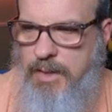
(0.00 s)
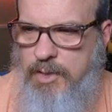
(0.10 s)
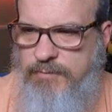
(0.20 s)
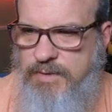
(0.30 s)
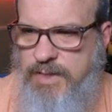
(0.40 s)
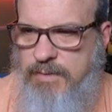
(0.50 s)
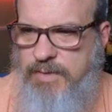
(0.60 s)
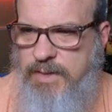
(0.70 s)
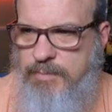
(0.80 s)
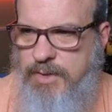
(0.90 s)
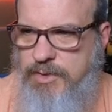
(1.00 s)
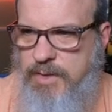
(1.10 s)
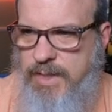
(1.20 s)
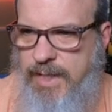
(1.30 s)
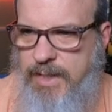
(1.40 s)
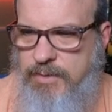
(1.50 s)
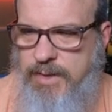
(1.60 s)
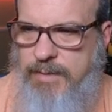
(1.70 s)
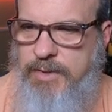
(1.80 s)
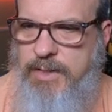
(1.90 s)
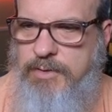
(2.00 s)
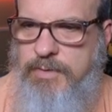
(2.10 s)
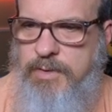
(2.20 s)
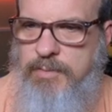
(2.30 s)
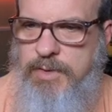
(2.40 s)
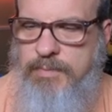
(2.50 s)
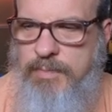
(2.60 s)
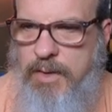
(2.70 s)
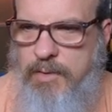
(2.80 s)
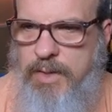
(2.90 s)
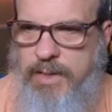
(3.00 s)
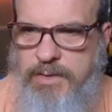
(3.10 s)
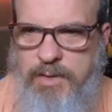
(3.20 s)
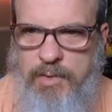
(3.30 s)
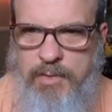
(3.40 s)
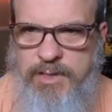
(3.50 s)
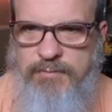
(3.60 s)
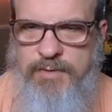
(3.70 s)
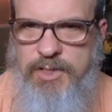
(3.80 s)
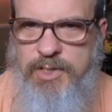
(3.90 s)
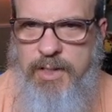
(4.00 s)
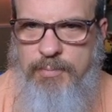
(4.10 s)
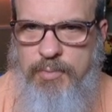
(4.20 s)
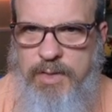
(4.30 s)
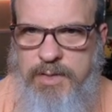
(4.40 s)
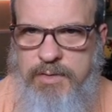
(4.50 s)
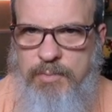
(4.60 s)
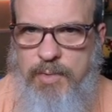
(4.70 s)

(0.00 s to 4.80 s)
oftentimes get a bunch of lag on that page for some reason. Okay, so let's finish up with some